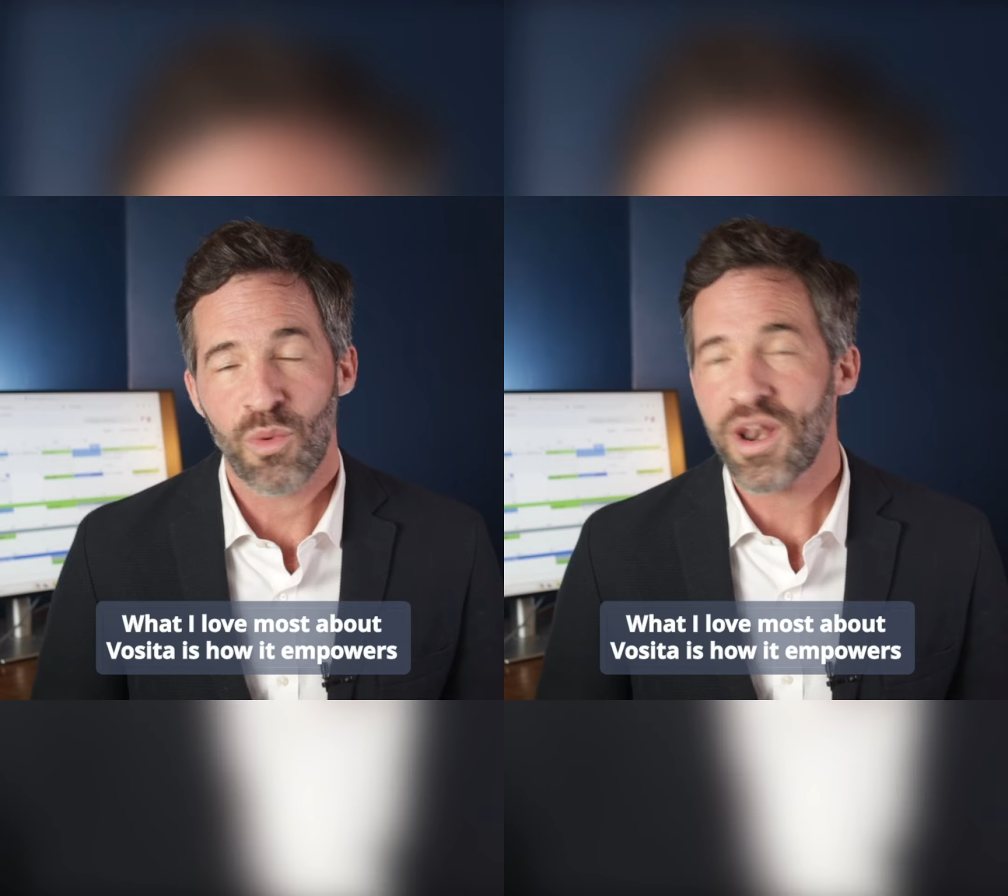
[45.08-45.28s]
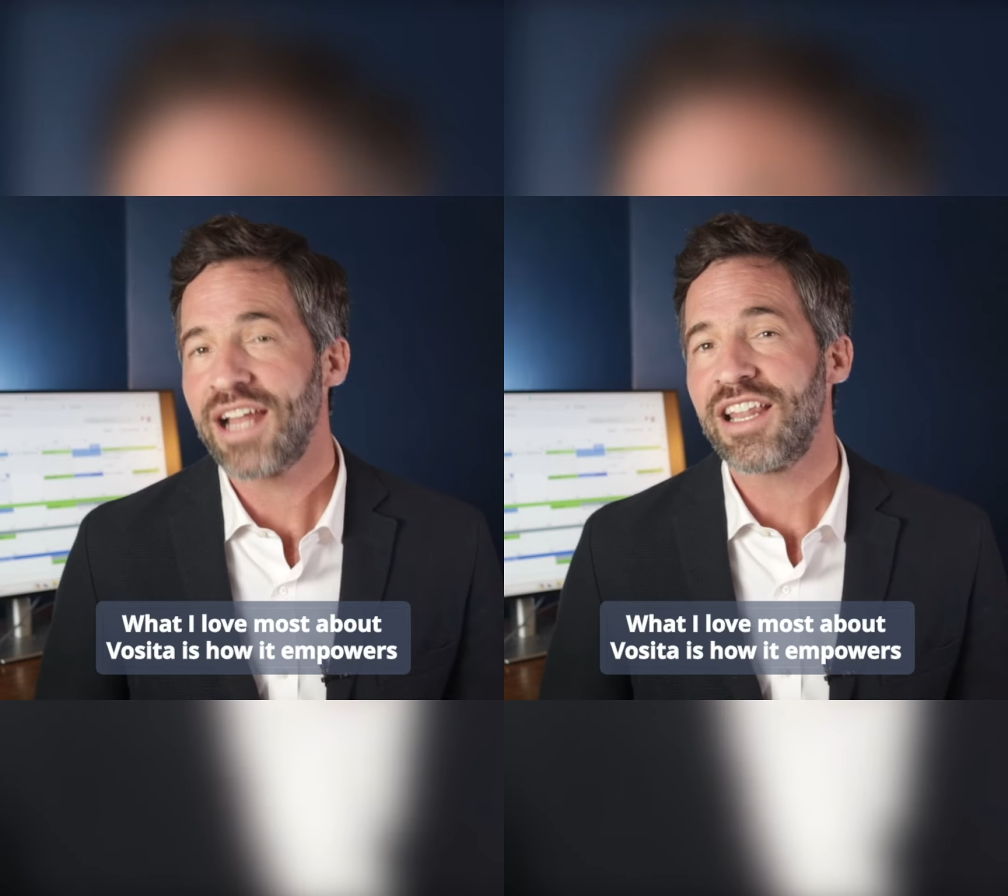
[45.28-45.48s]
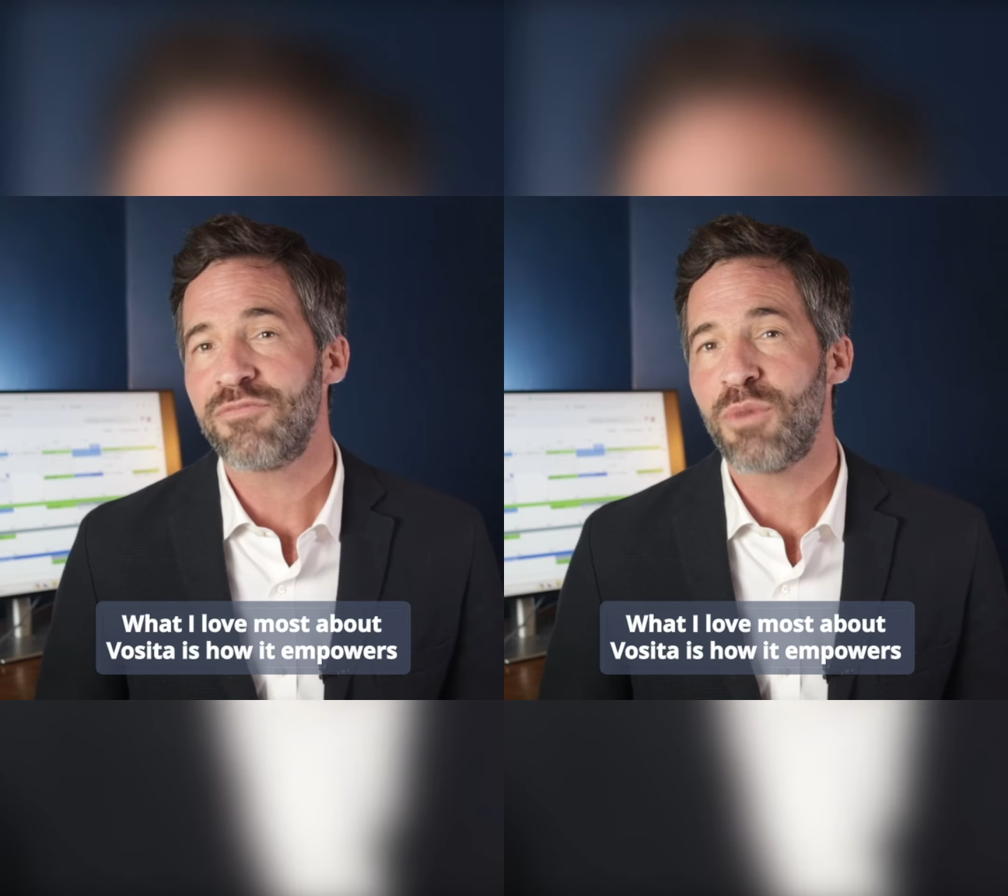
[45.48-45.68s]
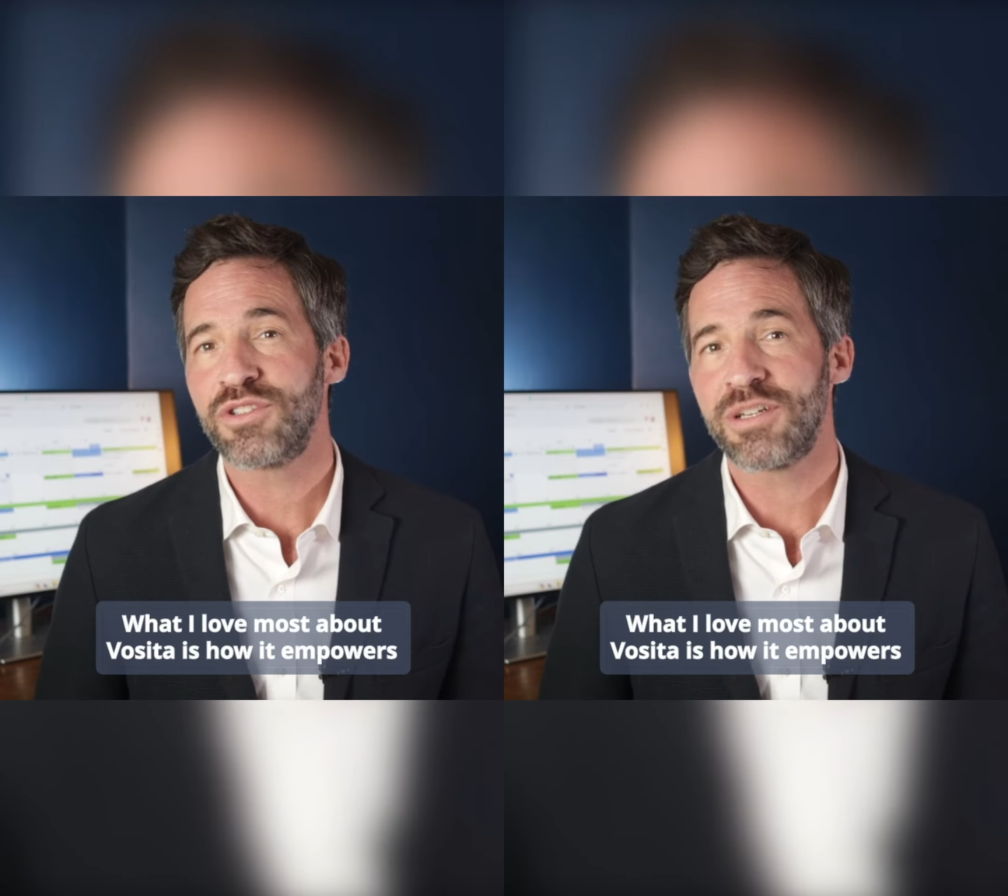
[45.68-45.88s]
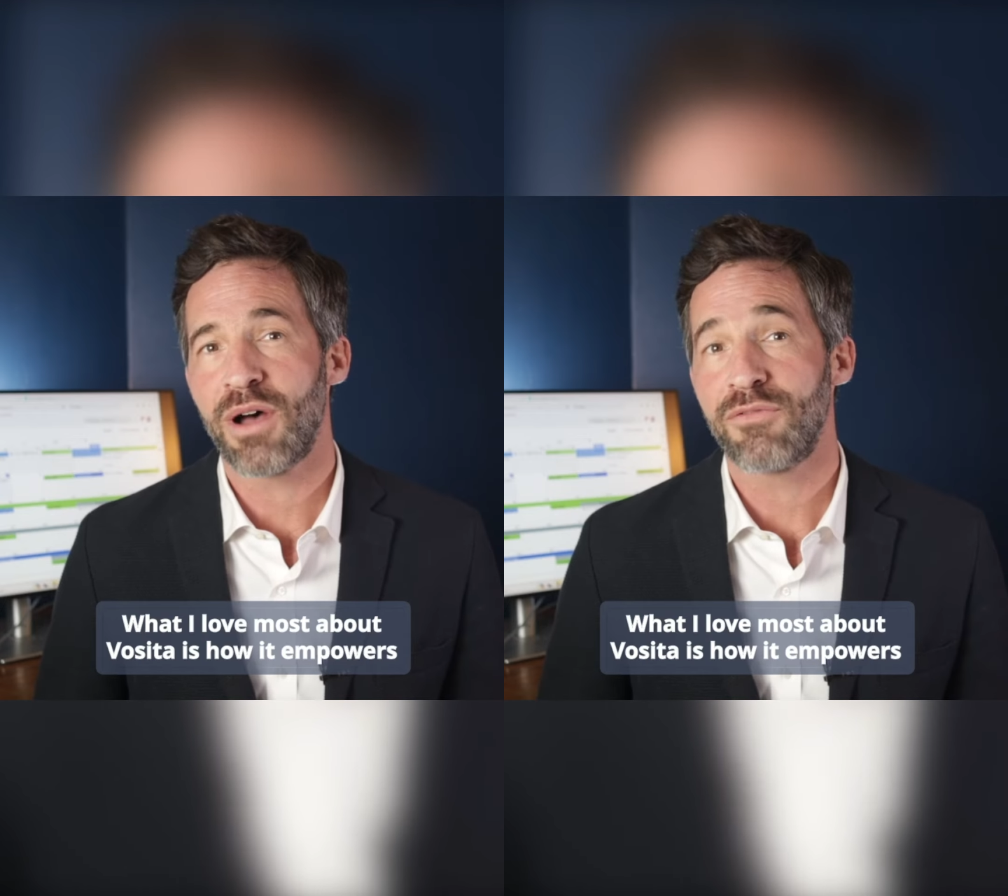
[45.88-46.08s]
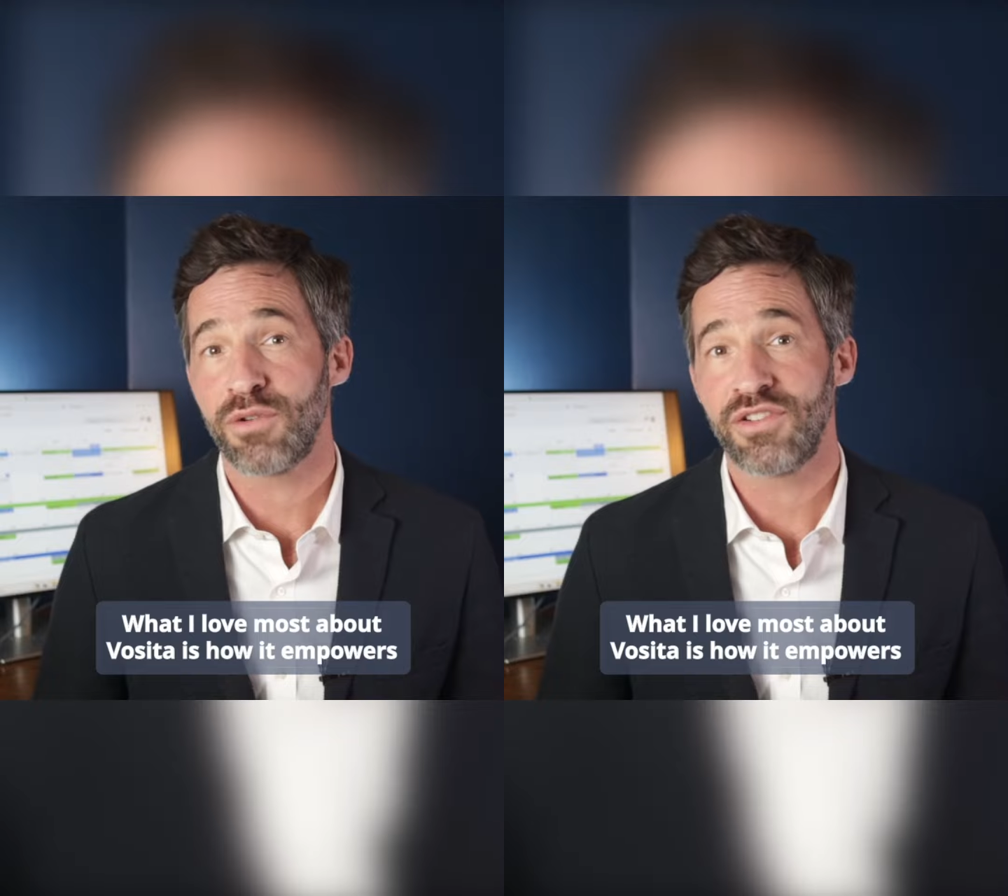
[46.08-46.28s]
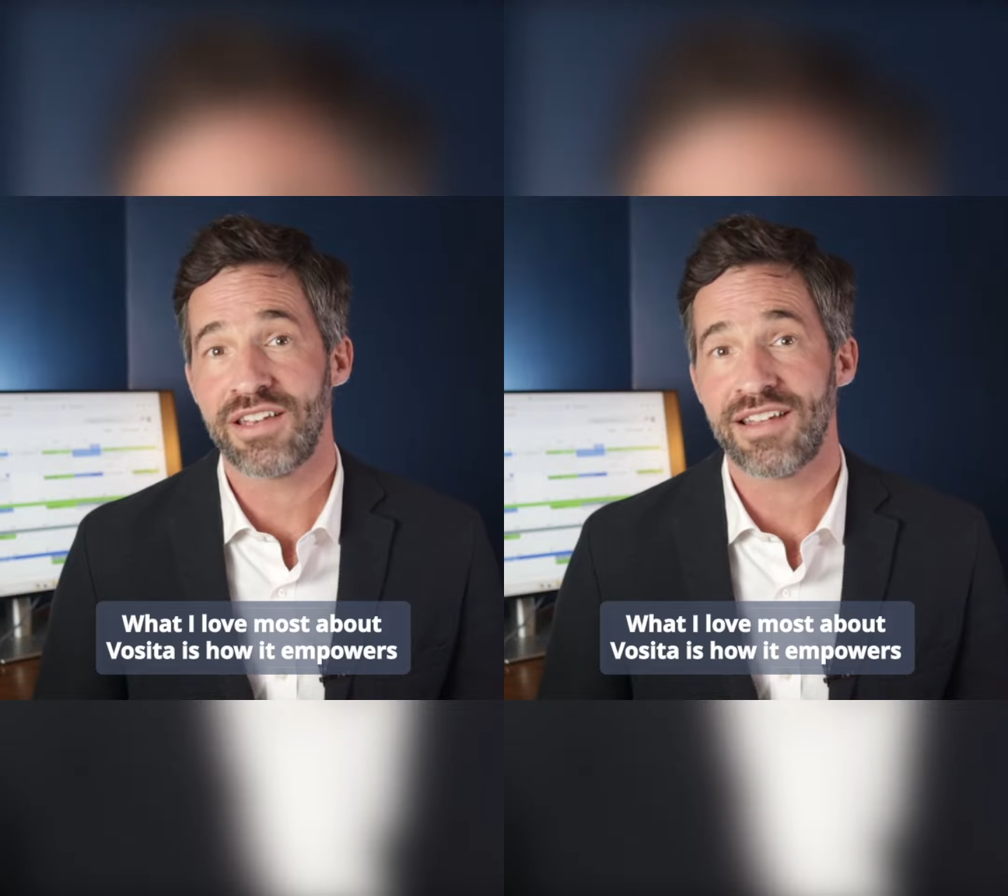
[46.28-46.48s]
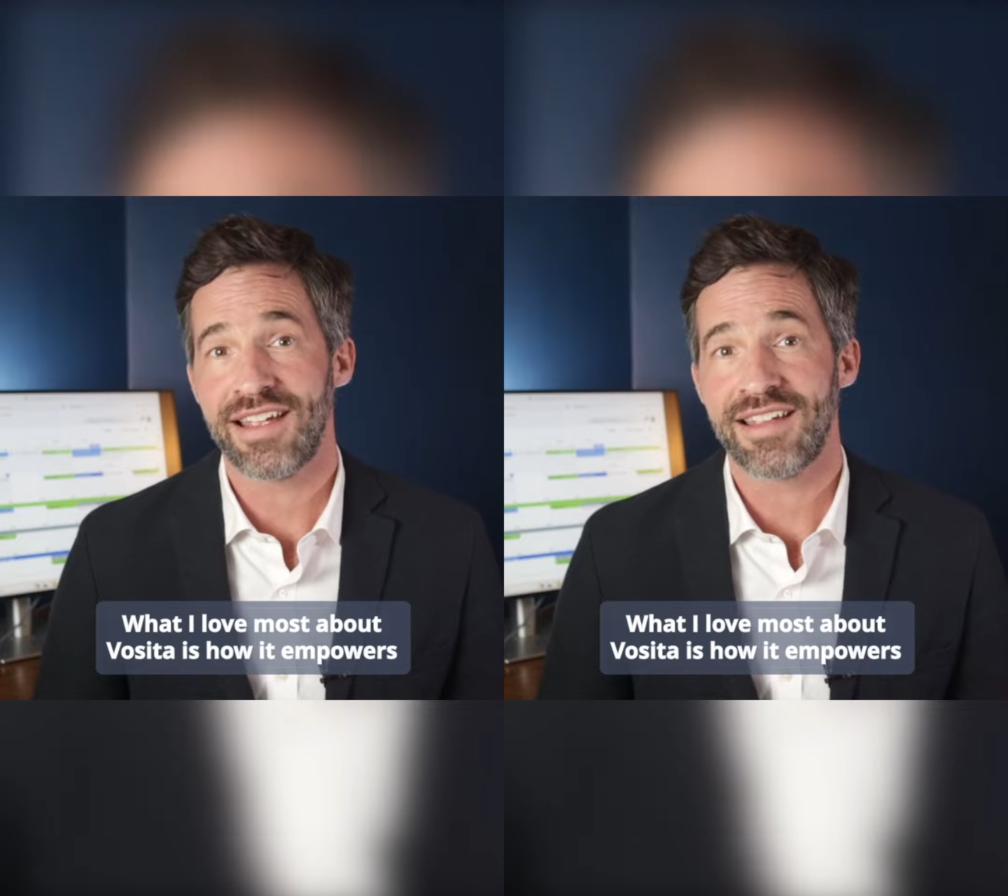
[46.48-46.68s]
What I love most about
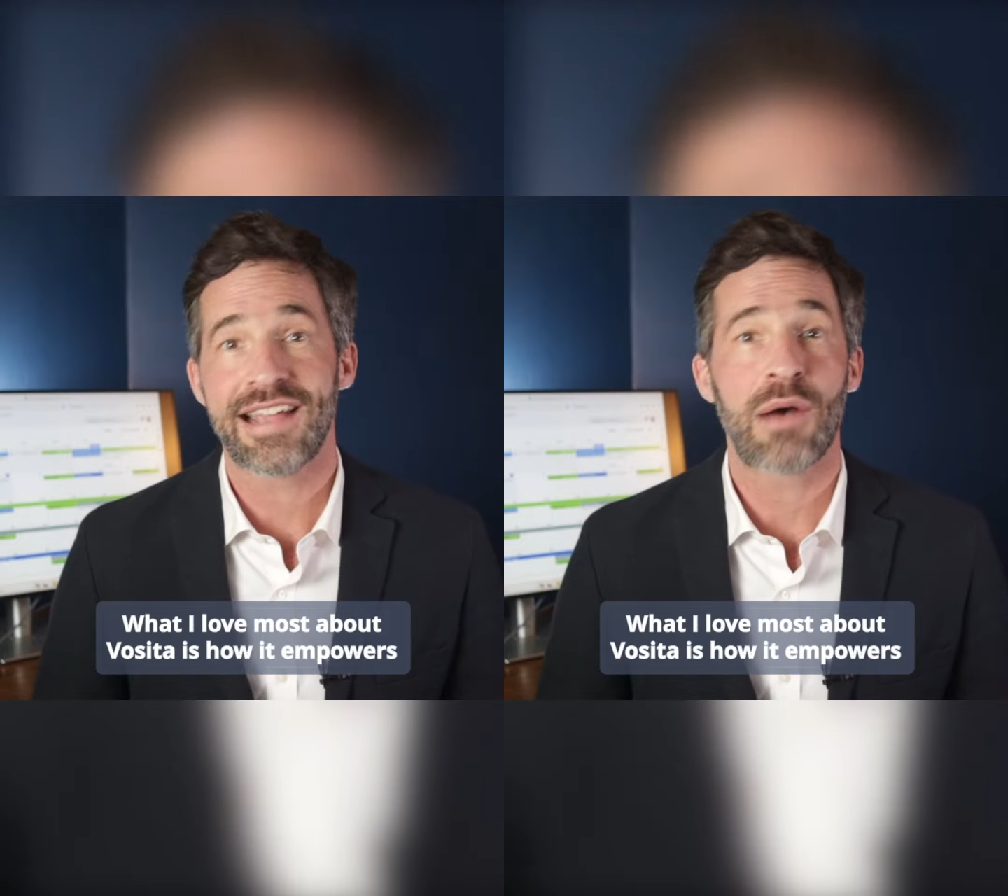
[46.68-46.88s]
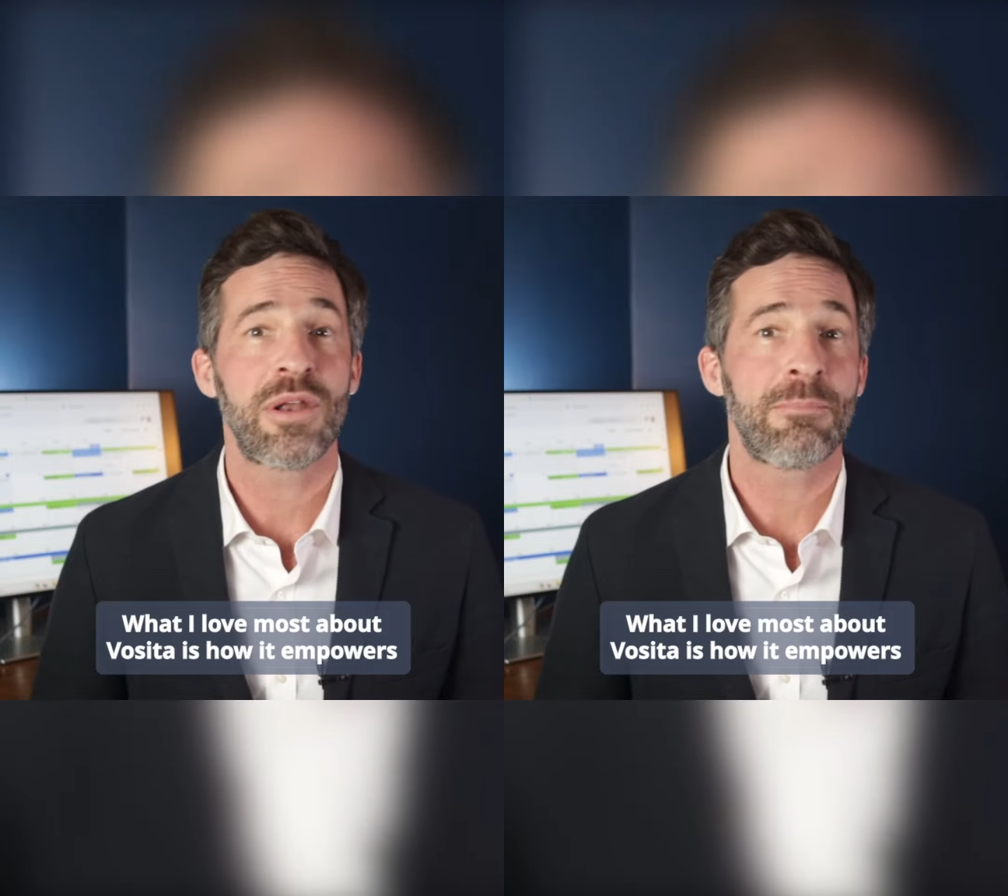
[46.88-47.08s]
Vosita is how it